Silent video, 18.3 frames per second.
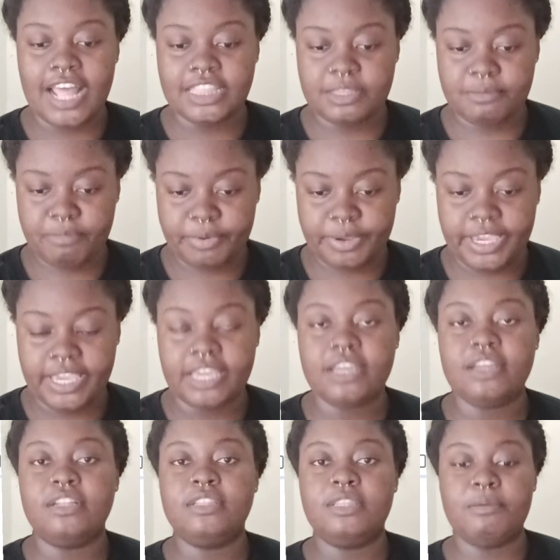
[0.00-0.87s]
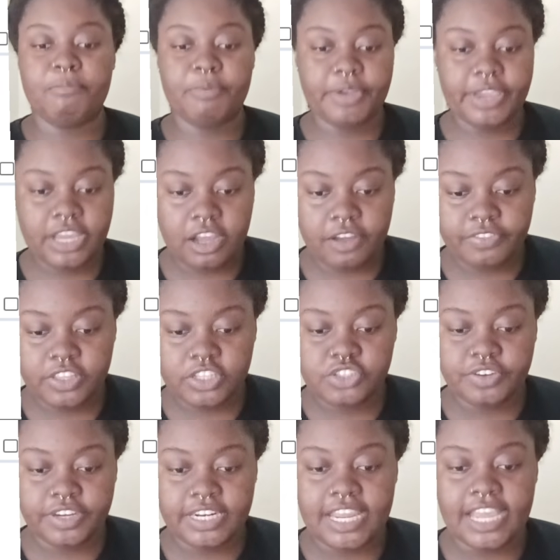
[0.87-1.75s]
the break of the
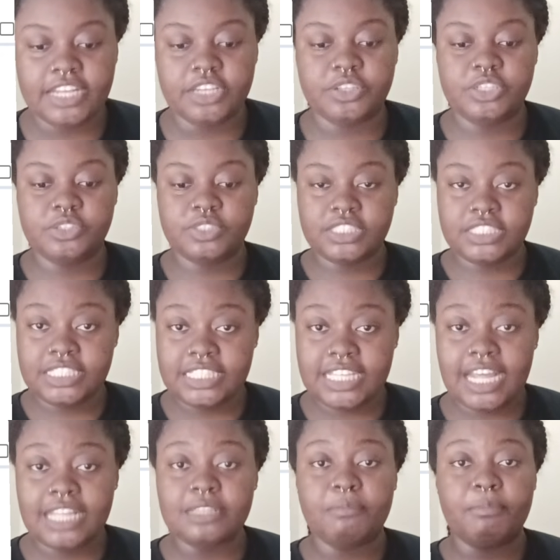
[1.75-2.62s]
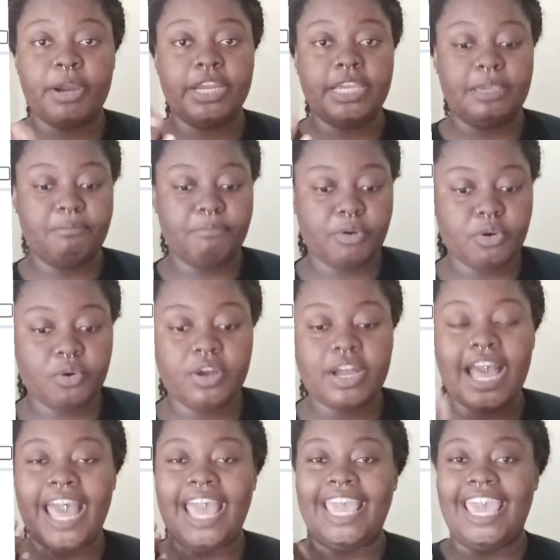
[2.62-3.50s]
trend line. Do you see that the market broke?
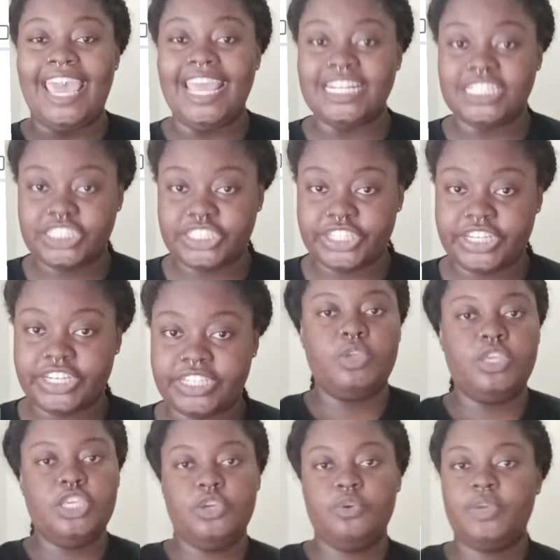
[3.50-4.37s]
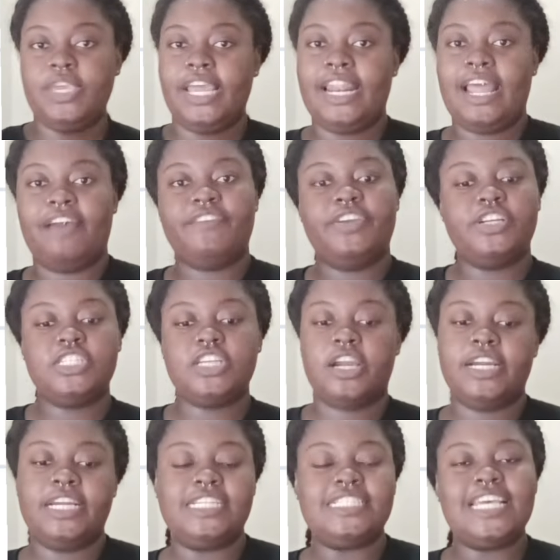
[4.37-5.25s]
I entered. You can have your
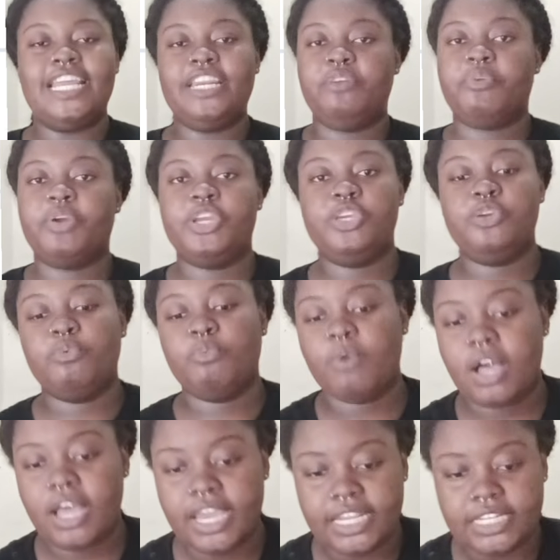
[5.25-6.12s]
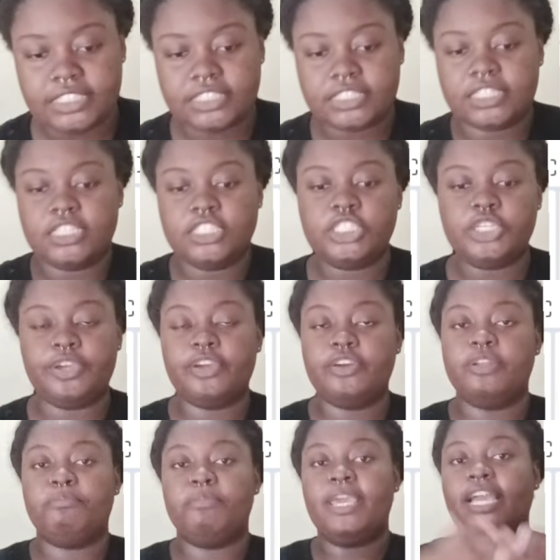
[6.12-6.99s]
targets anywhere you want. So it
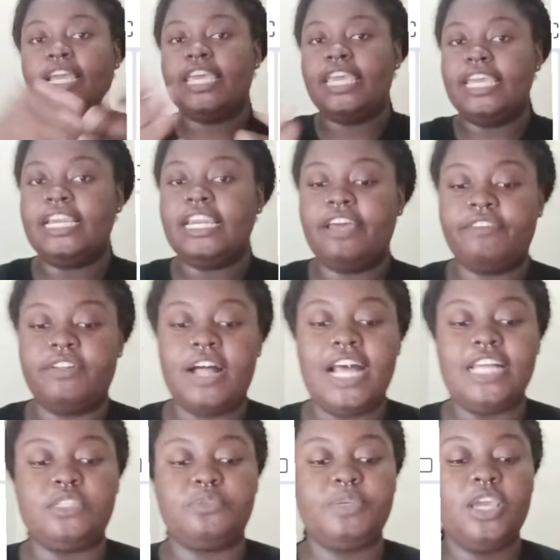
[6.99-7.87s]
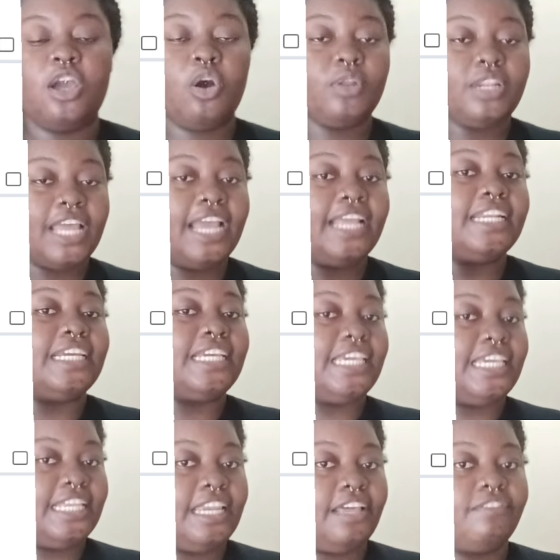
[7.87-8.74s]
could be a key level. As we outlined the
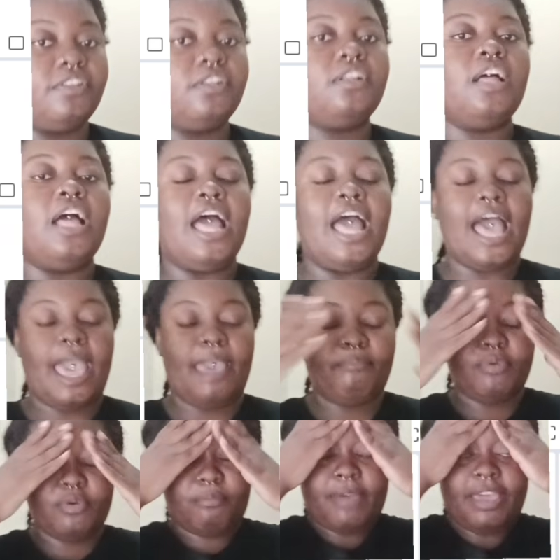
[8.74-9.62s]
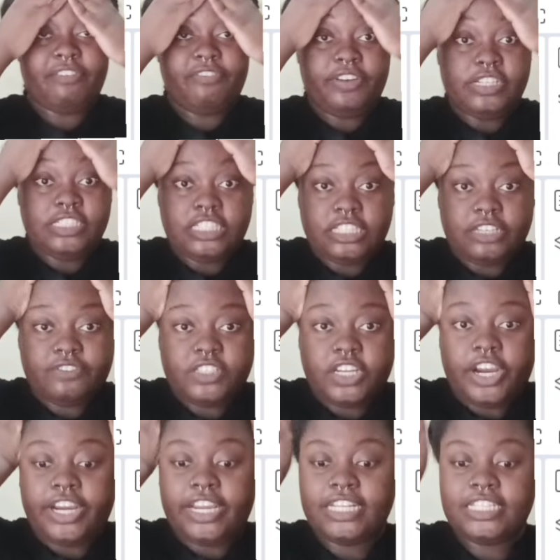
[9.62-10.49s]
key level, I put my first set of
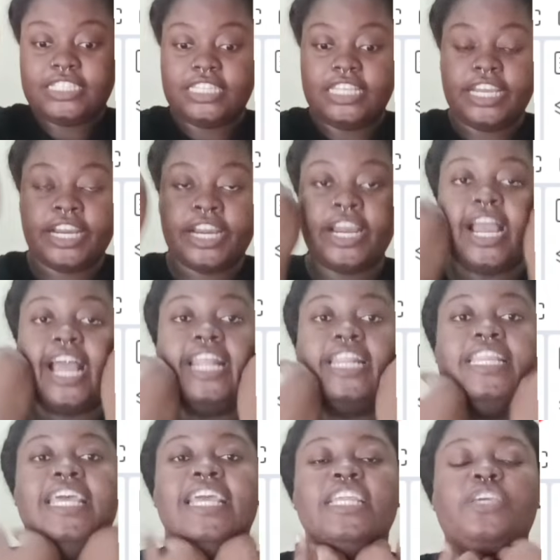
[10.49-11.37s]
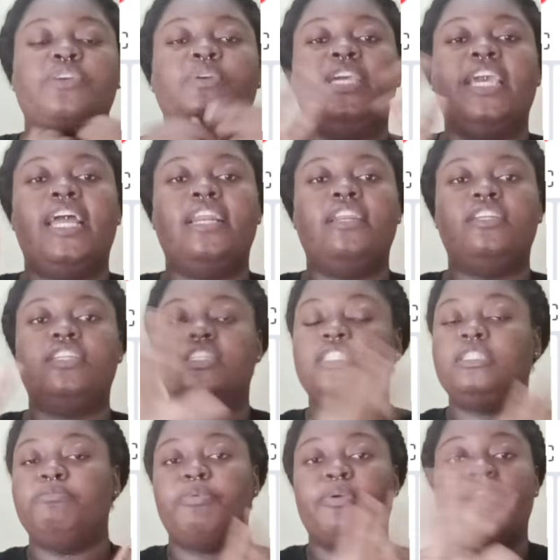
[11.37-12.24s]
targets there, and then you can
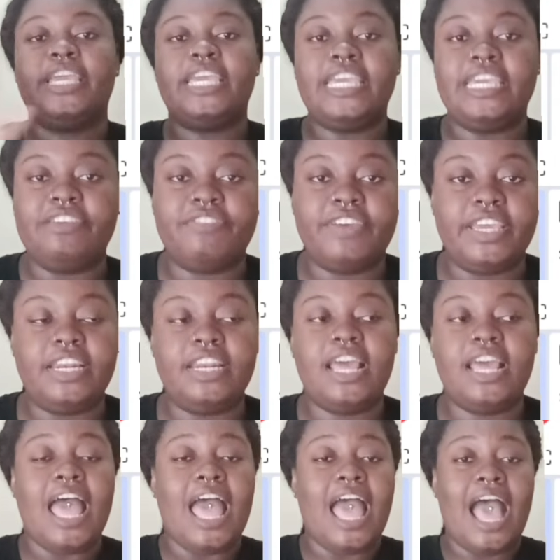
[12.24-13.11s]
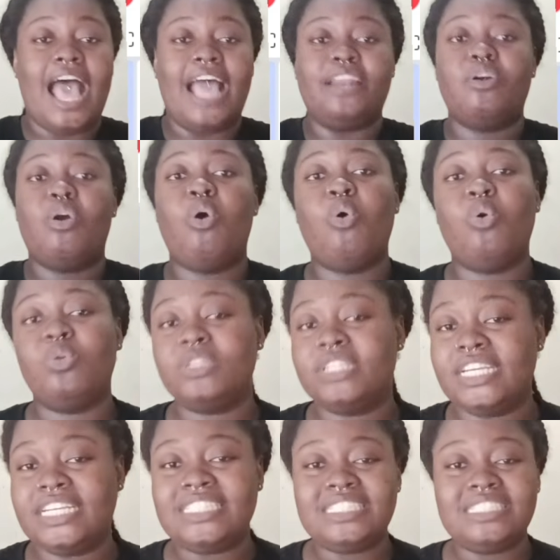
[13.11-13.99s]
just break even and hold
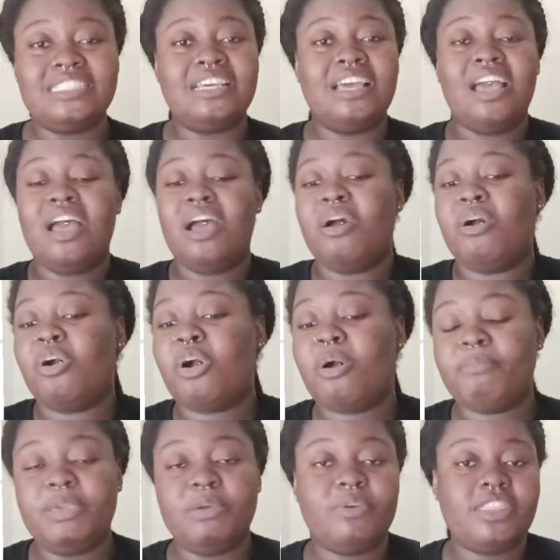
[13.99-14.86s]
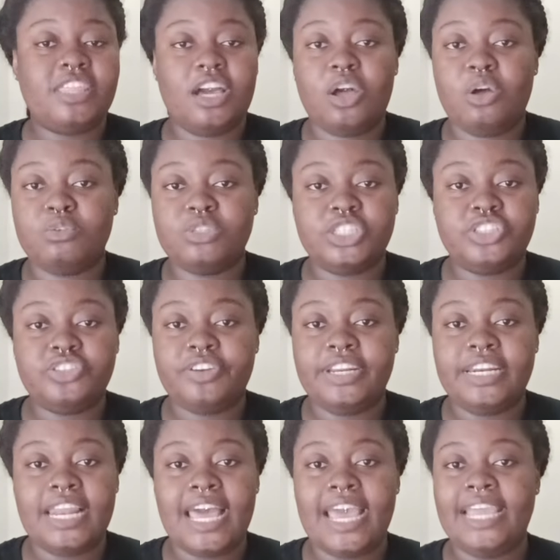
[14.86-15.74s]
it. Come in with a counter
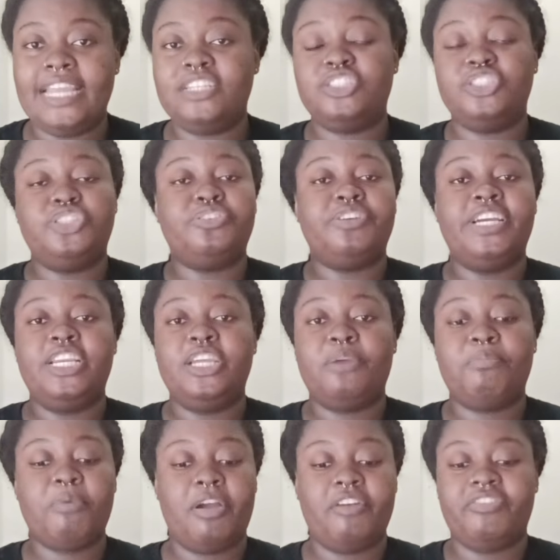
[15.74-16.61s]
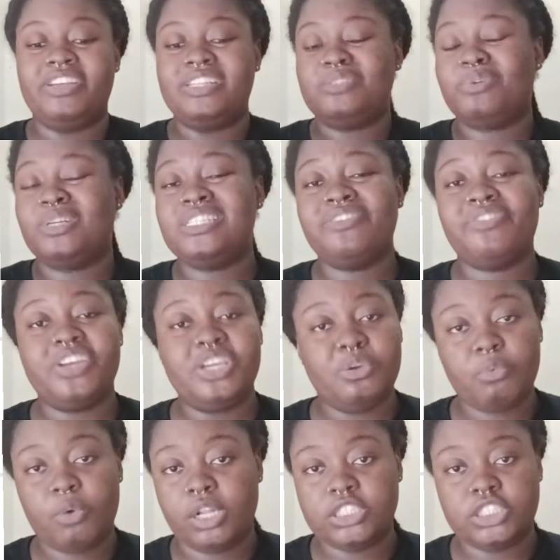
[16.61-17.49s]
trend line to trail your profits, whatever you
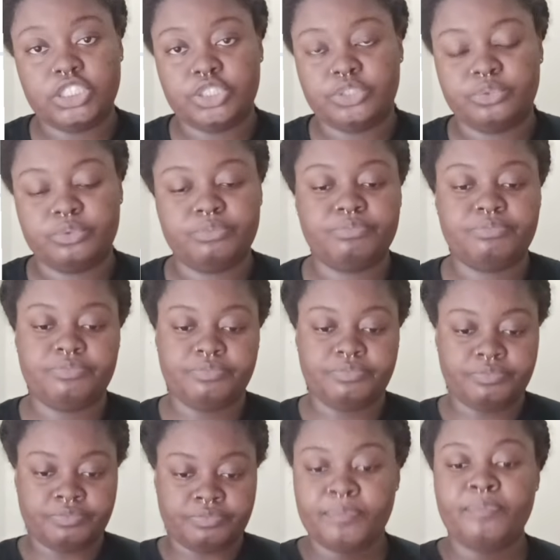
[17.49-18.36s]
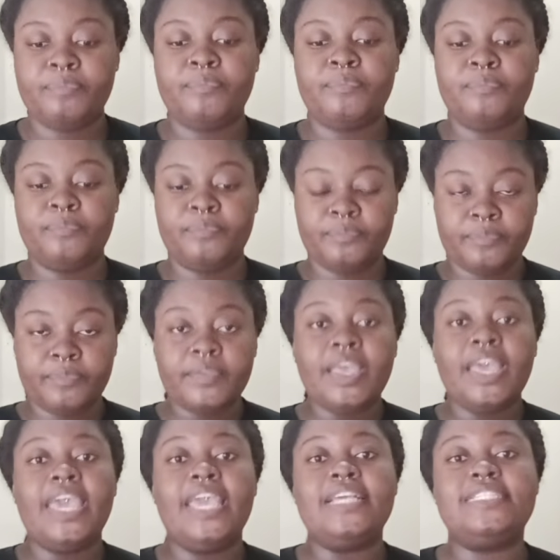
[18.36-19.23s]
want to do.
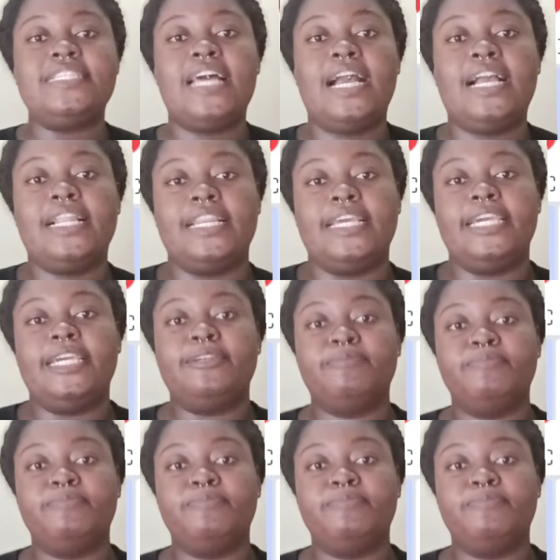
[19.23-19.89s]
Exactly.